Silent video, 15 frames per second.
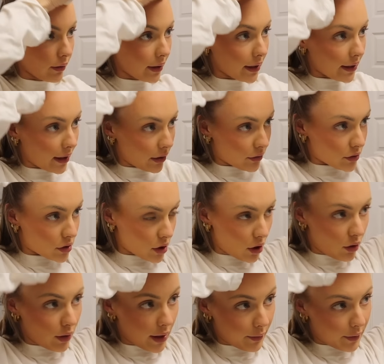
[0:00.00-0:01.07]
right now,
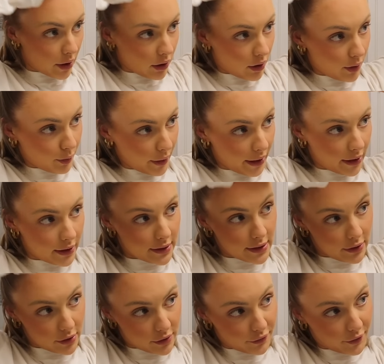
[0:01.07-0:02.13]
so I'm gonna go to Brandon's
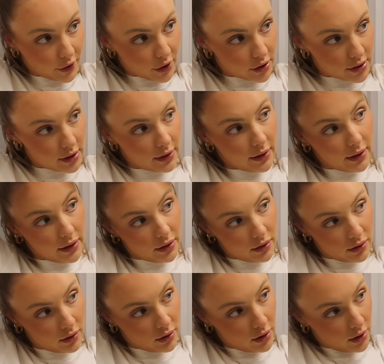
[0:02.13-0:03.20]
house first and
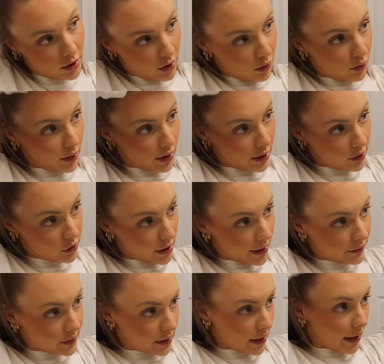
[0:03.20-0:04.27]
then we're gonna
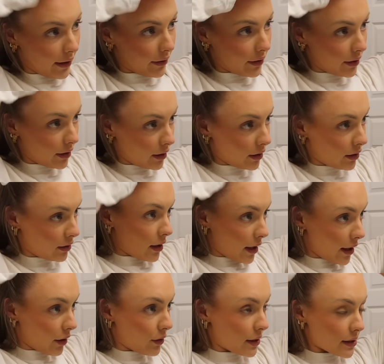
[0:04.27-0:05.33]
drive together.
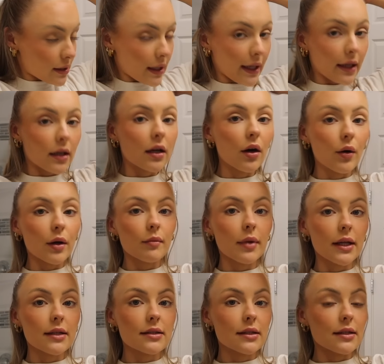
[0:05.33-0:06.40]
I always like going
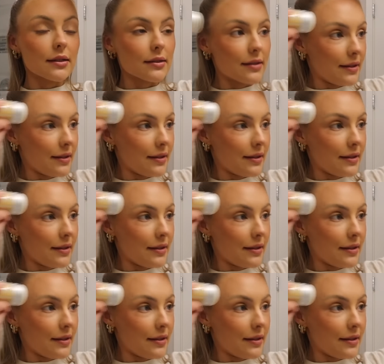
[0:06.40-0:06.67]
places